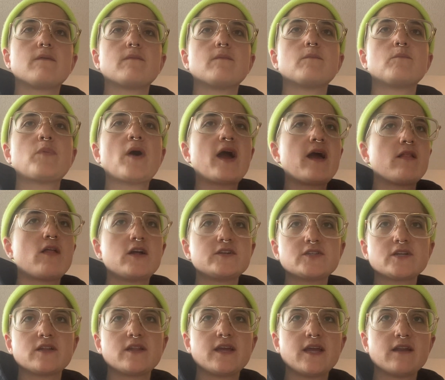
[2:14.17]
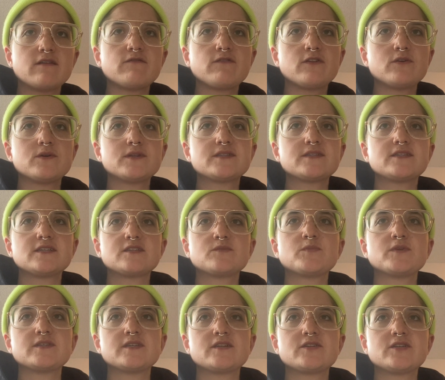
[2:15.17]
biologically influenced
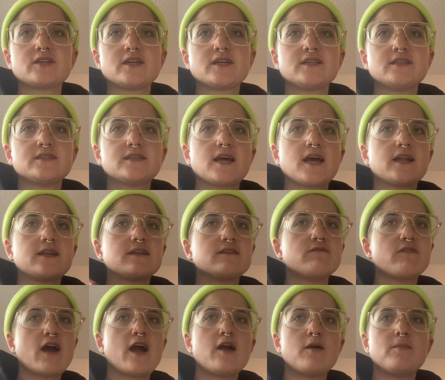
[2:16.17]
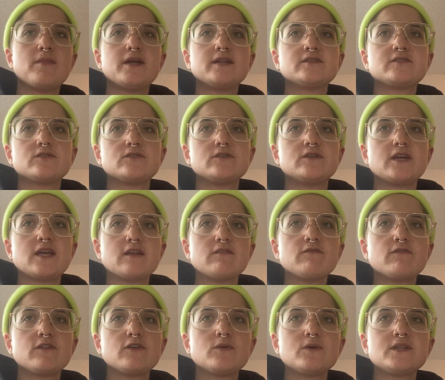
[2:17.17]
dispositions and environmental
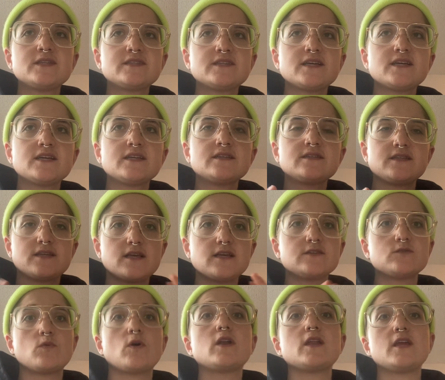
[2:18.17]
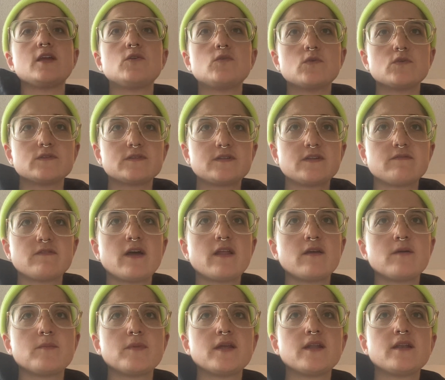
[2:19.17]
influences is what equals
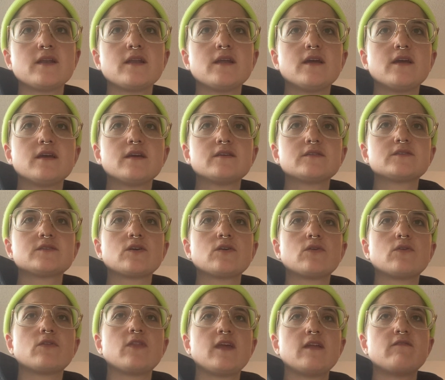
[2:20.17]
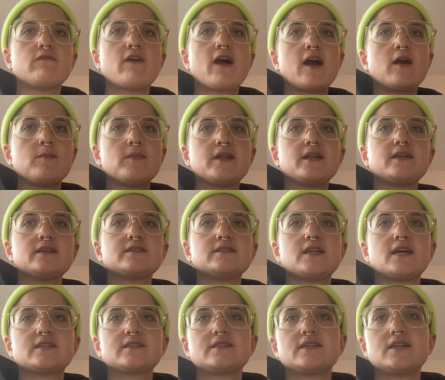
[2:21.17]
development. So the environment is
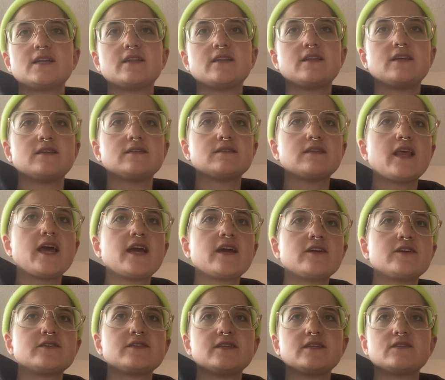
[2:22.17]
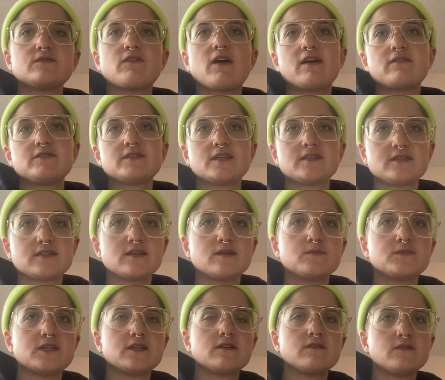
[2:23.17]
nested in these layers, these 5
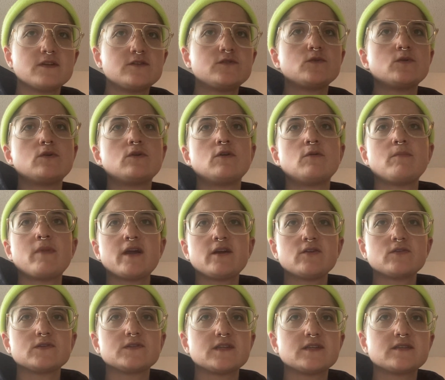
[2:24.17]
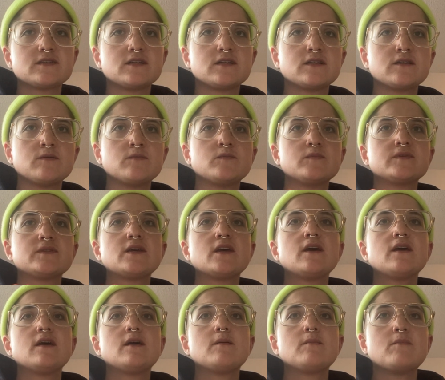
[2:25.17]
systems: individual, microsystems,
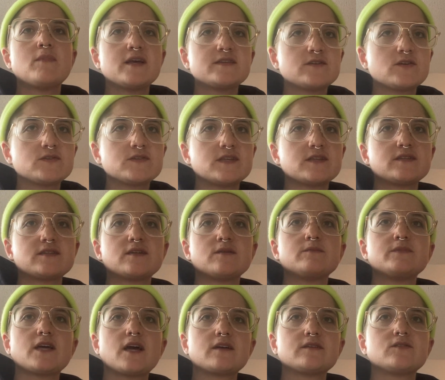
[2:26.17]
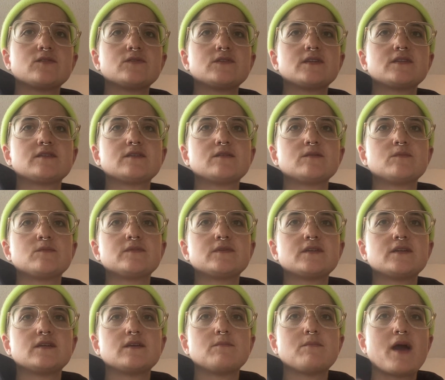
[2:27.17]
mesosystems, exosystems,
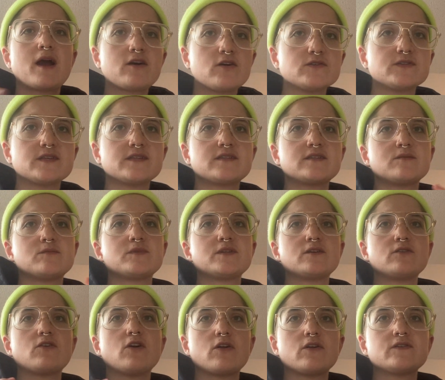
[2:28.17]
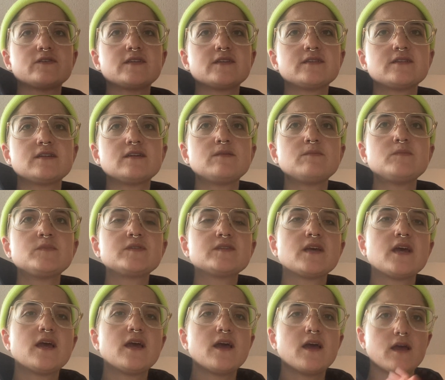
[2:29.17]
macrosystems, and chronosystems.
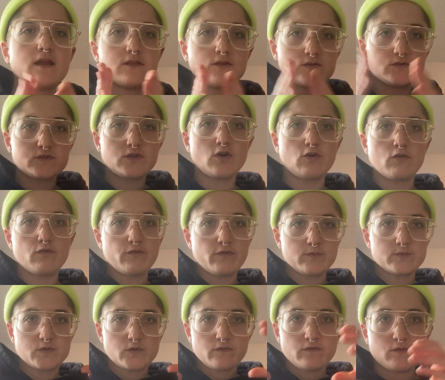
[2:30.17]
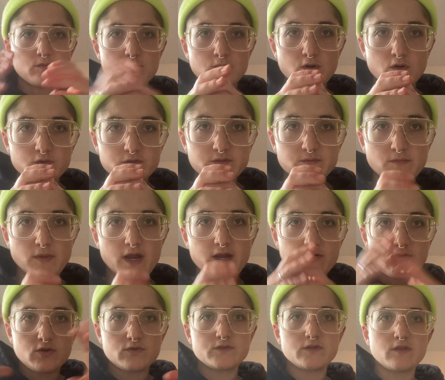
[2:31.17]
And those go from sort of the most
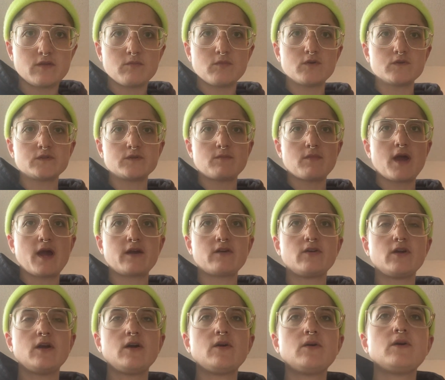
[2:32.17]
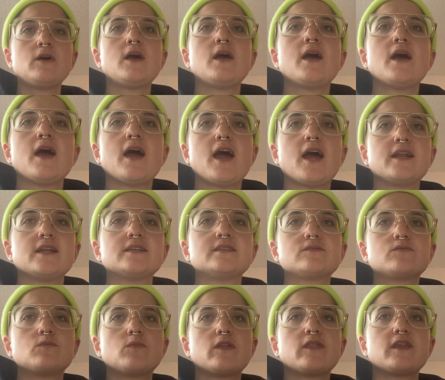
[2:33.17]
micro to the most macro. And
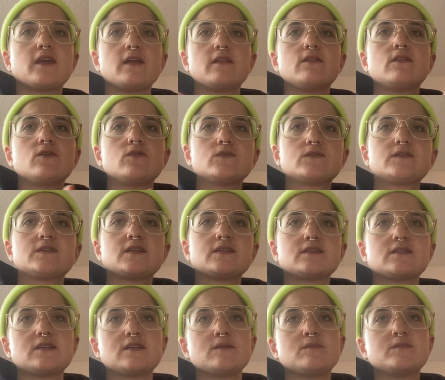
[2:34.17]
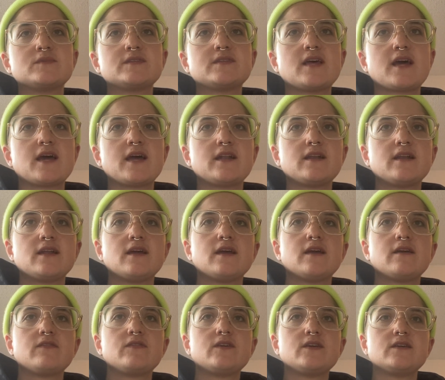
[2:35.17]
it's within those systems that
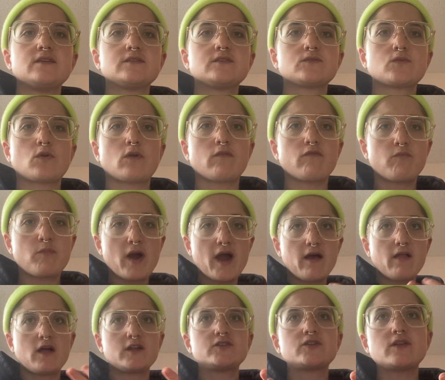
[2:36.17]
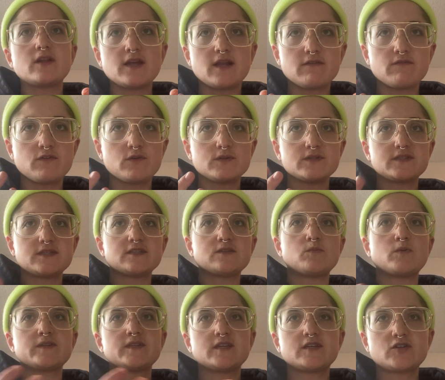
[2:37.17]
these sort of biologically influenced
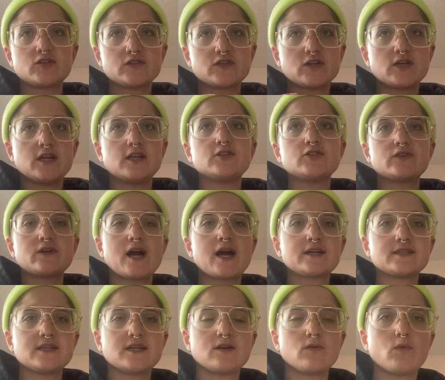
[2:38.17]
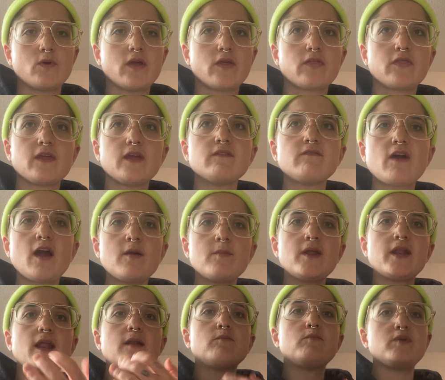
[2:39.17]
dispositions are interacting with the
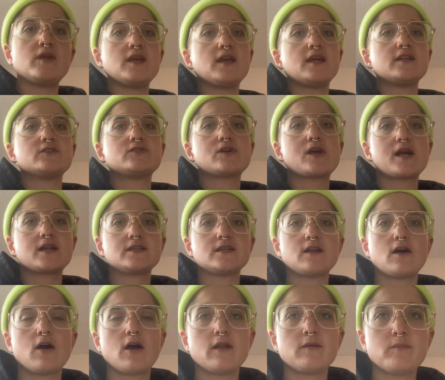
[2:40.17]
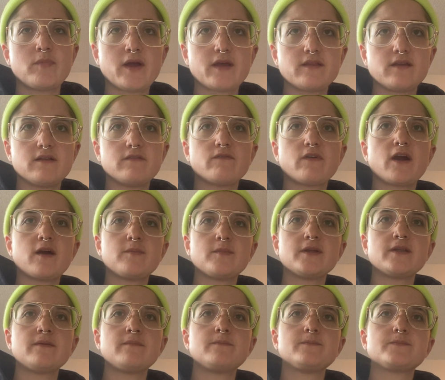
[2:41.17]
environment and being interacted on by the
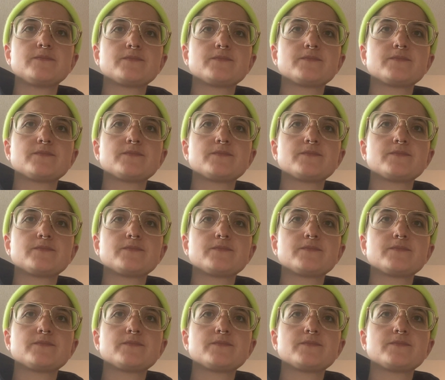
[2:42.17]
environment.